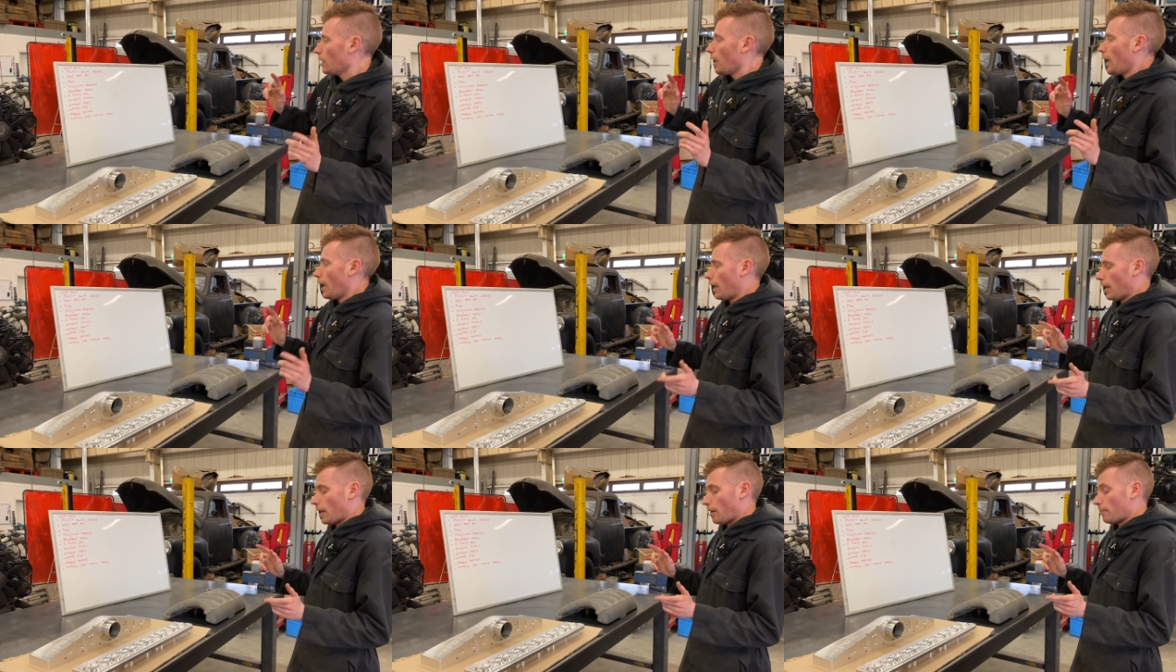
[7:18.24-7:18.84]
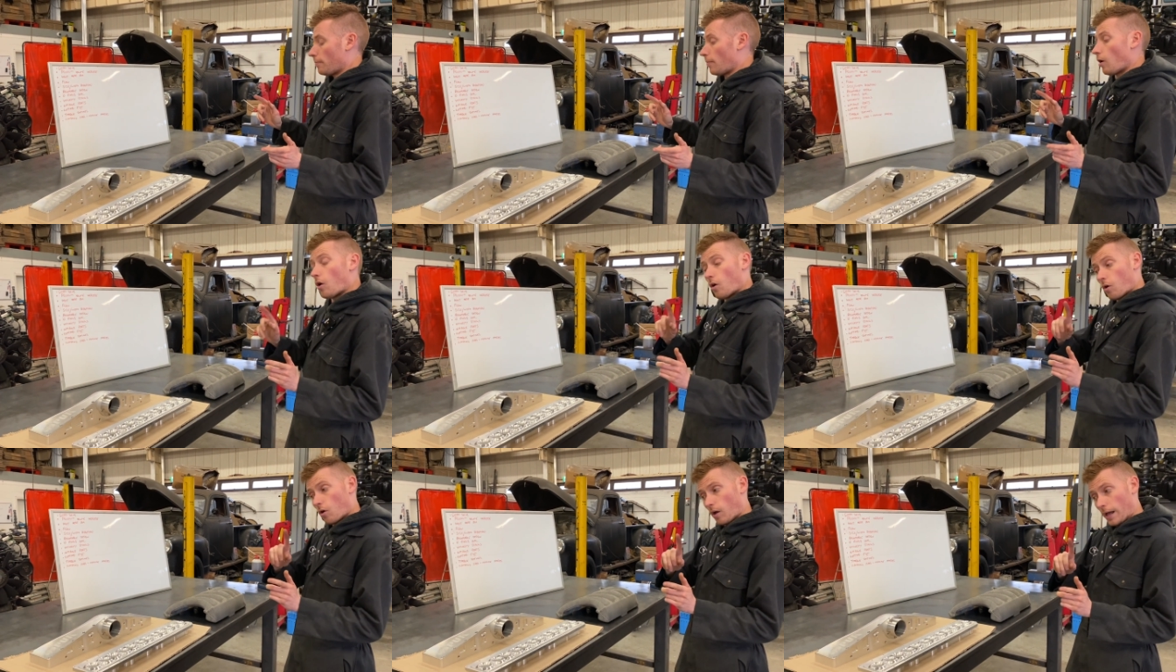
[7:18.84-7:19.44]
Um,
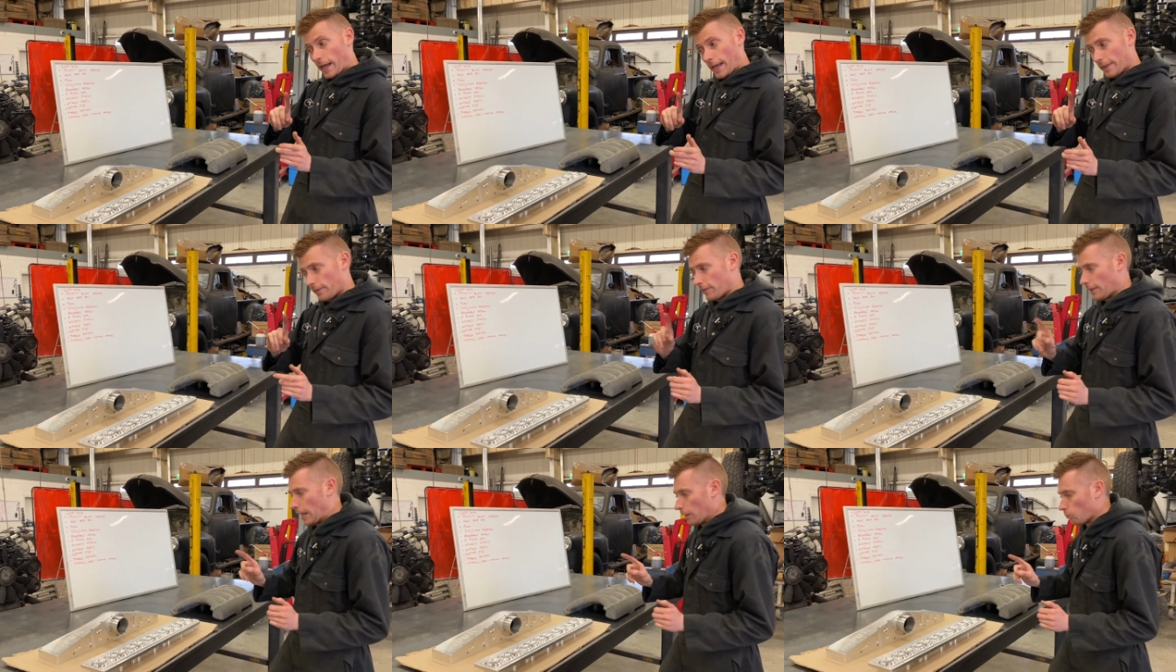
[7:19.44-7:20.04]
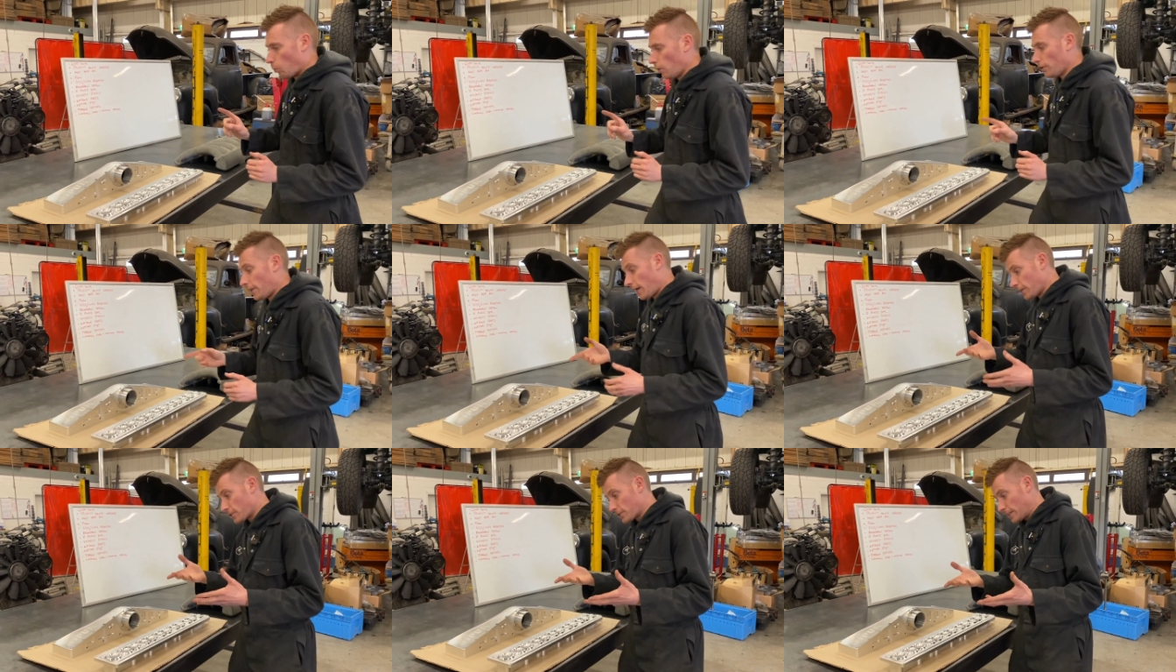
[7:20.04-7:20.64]
and one
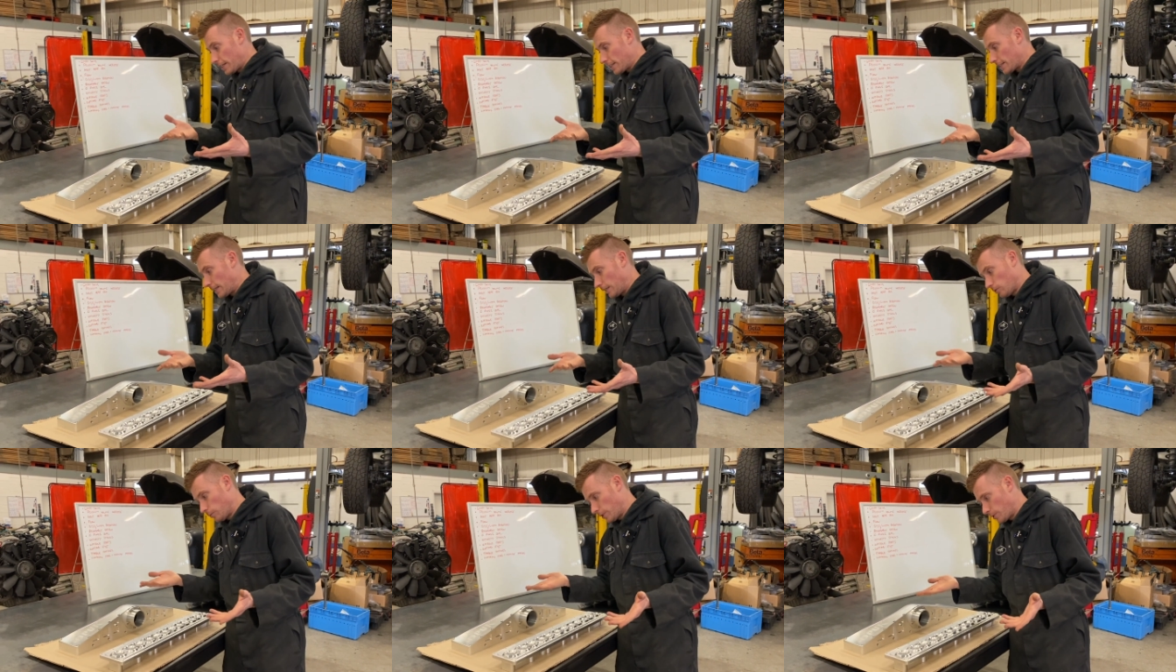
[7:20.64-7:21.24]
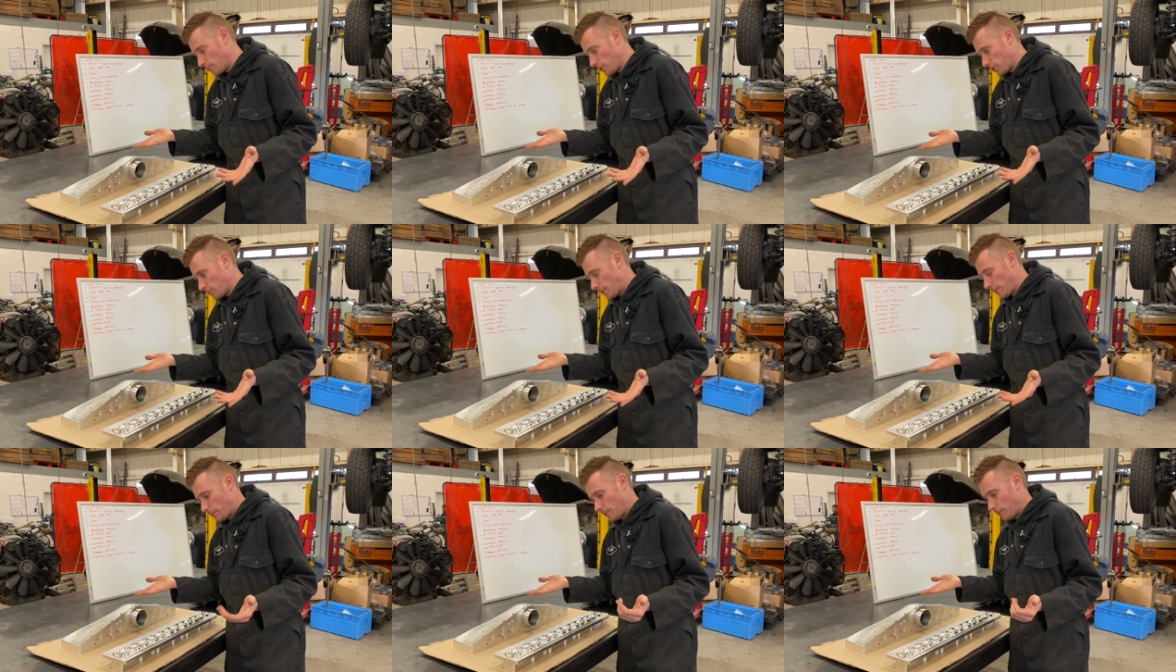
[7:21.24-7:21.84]
nice detail which most
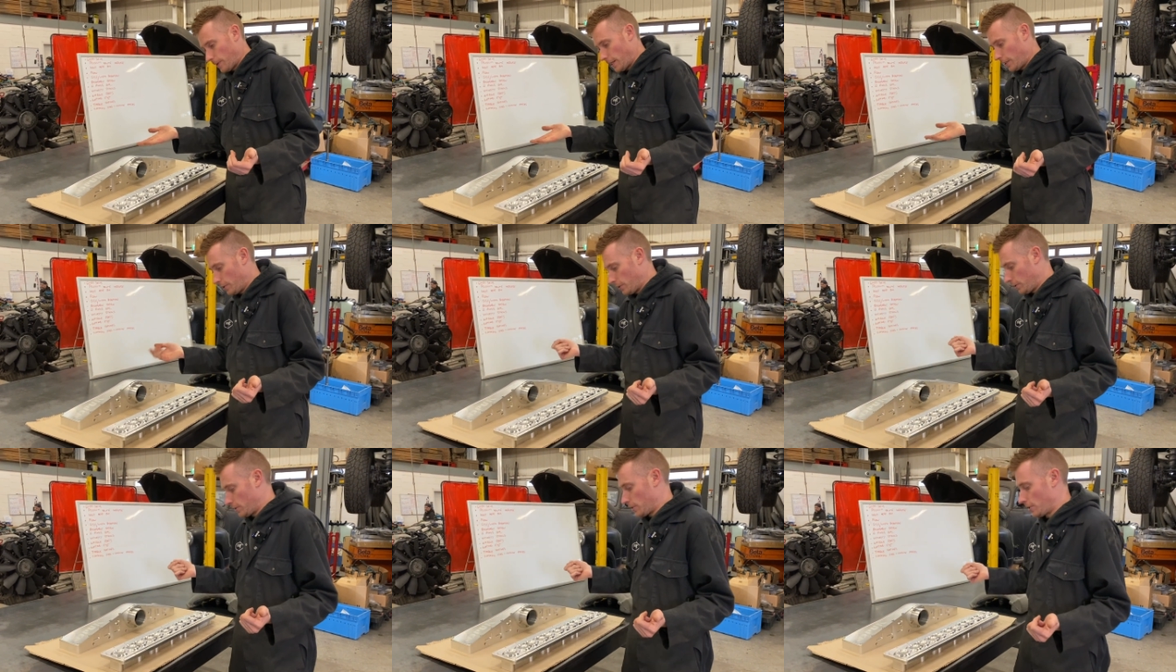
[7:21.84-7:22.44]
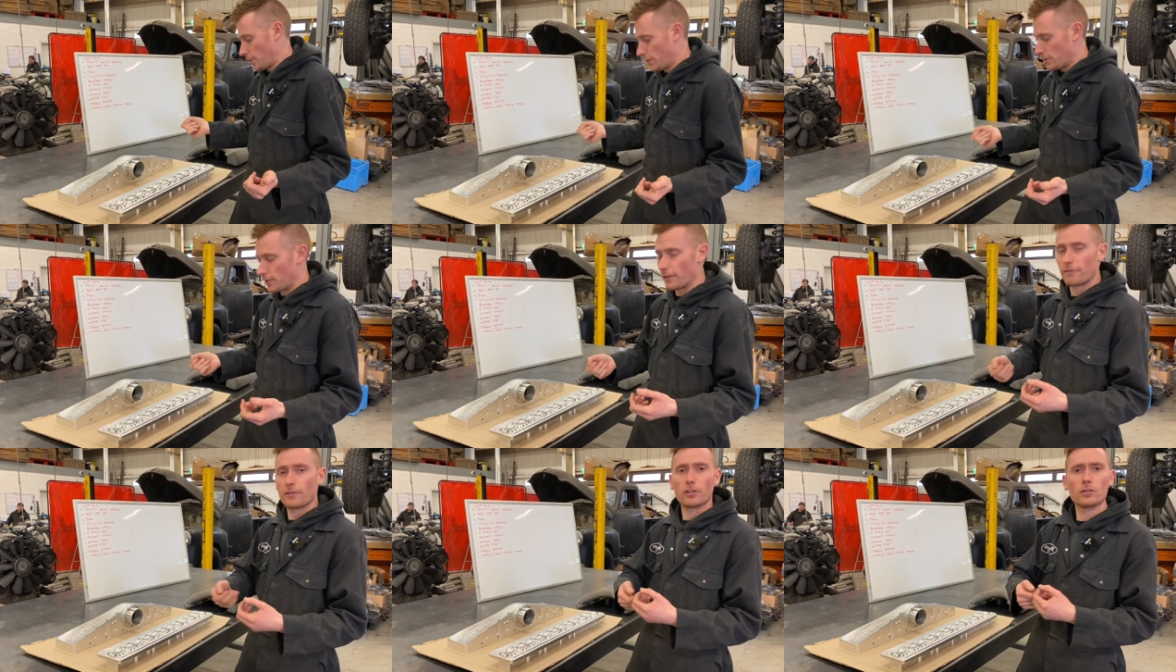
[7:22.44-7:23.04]
people might notice is
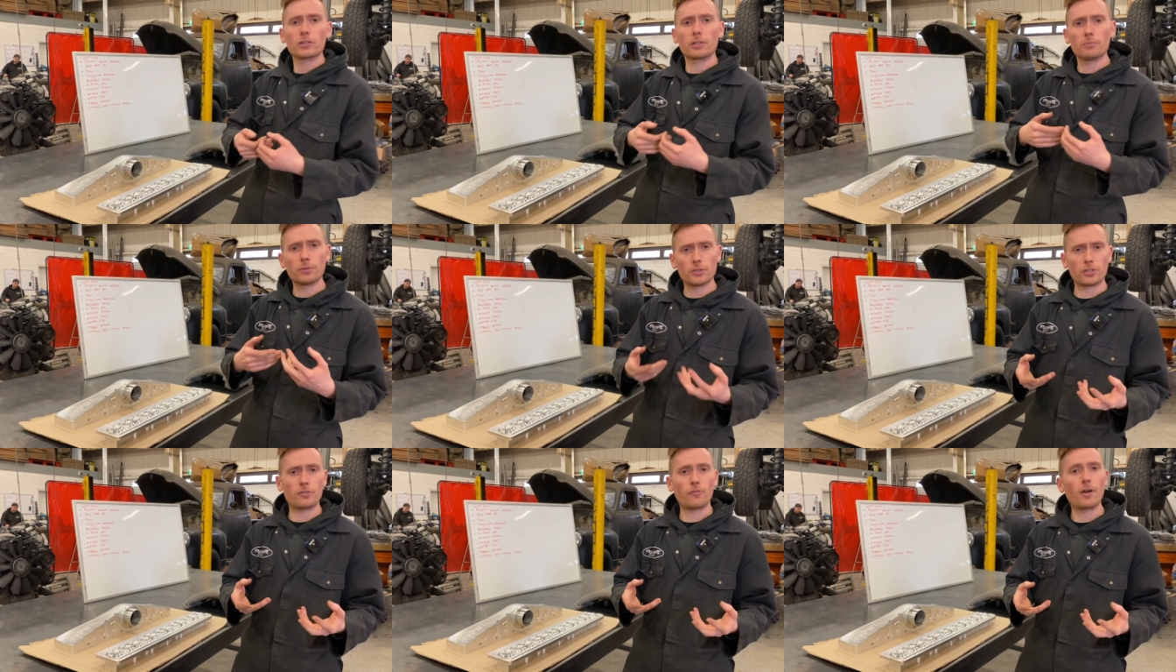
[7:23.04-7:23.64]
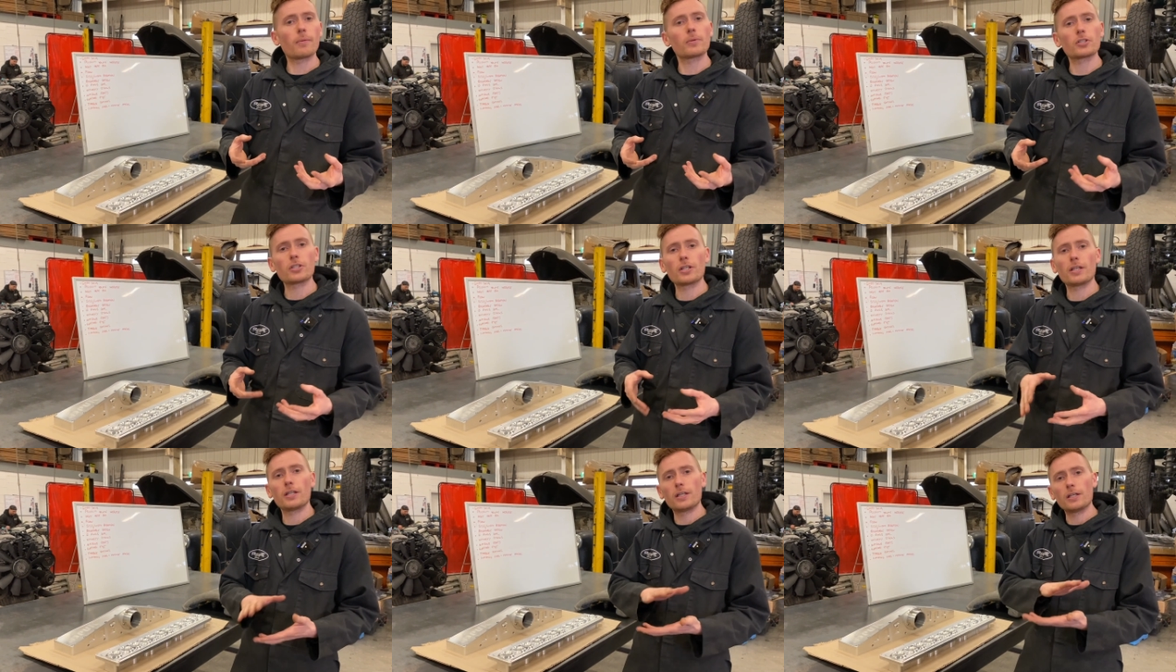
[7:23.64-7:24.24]
if you look at most of our
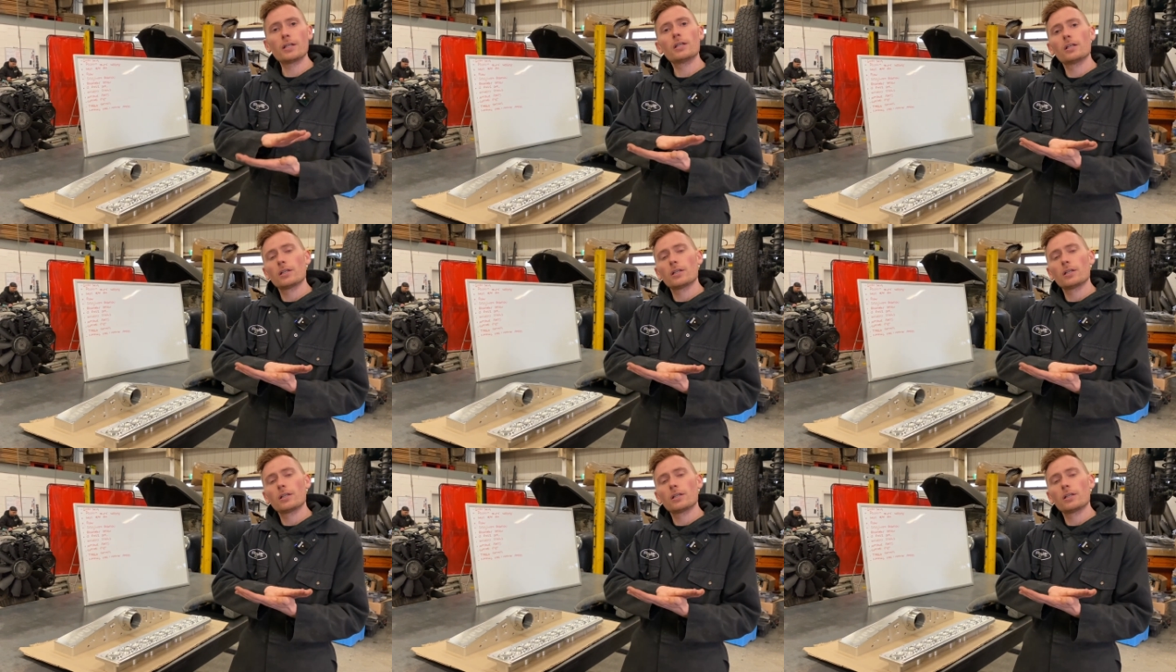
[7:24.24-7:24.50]
machining,